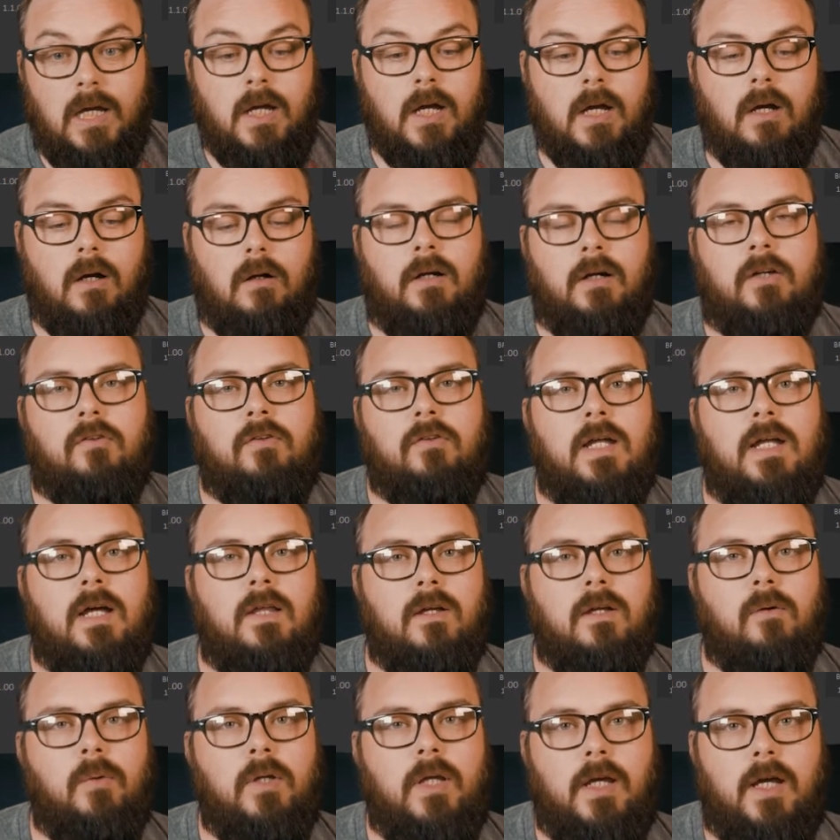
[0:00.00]
All right, so now
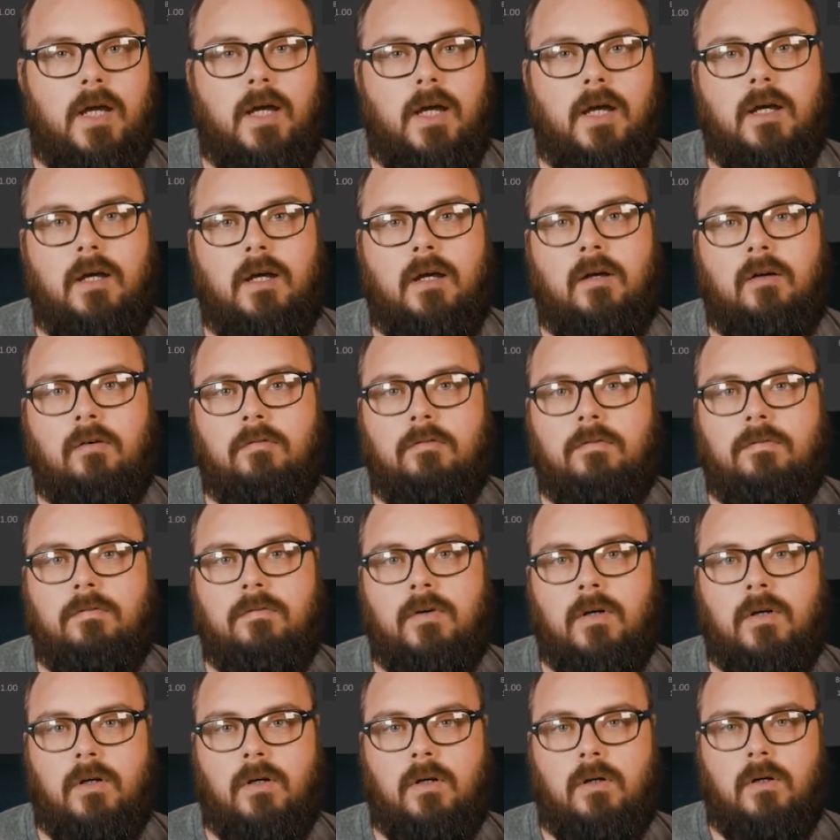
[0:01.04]
that we have
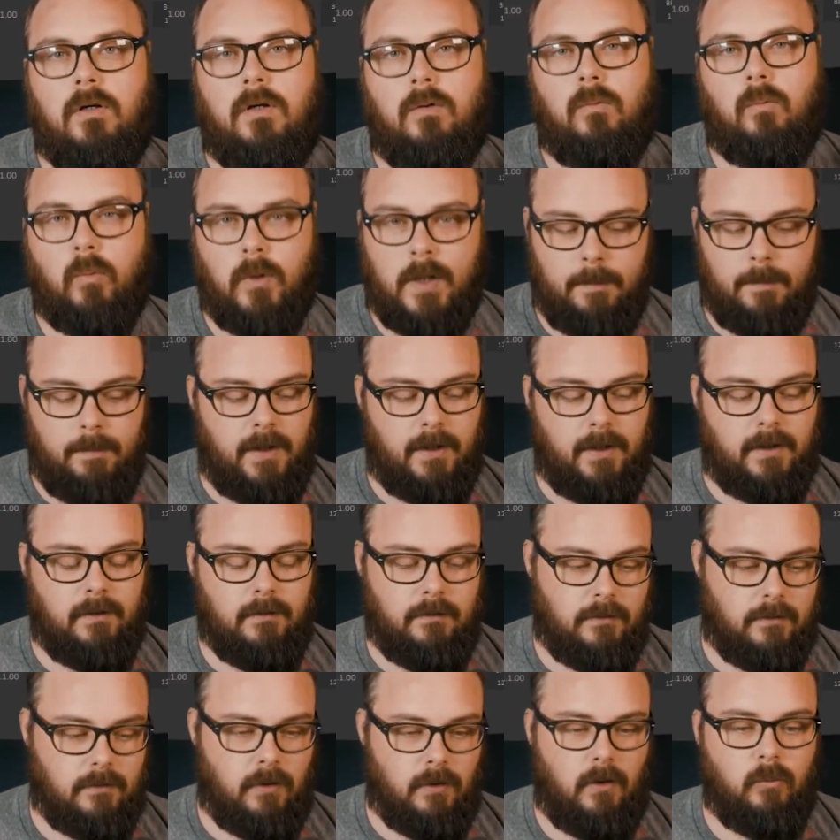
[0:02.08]
ReaPack
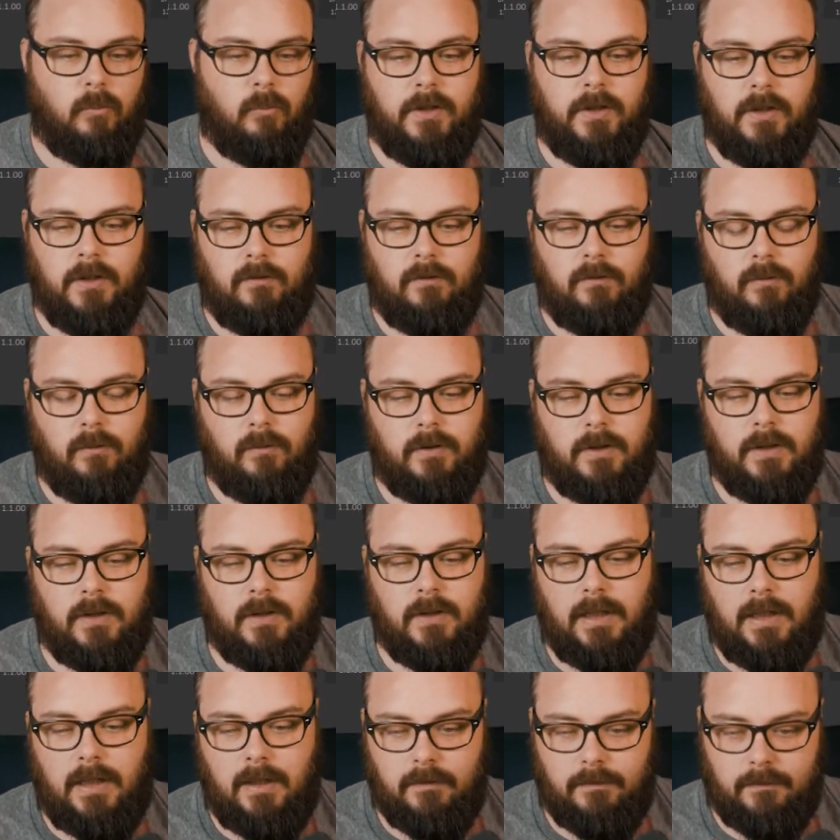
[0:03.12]
installed, we need to
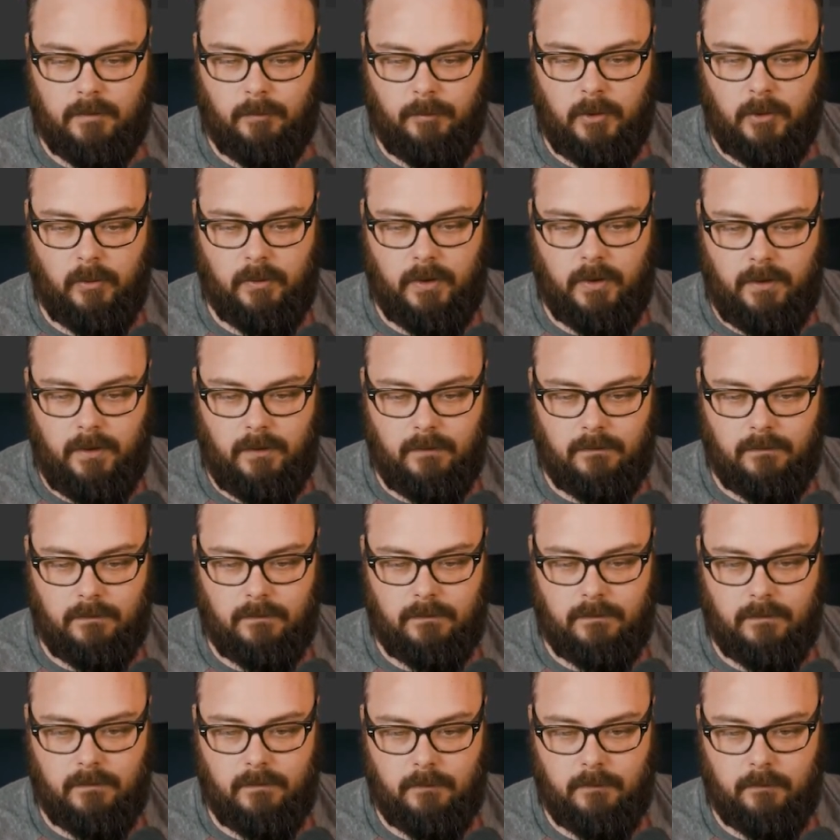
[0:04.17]
get SWS.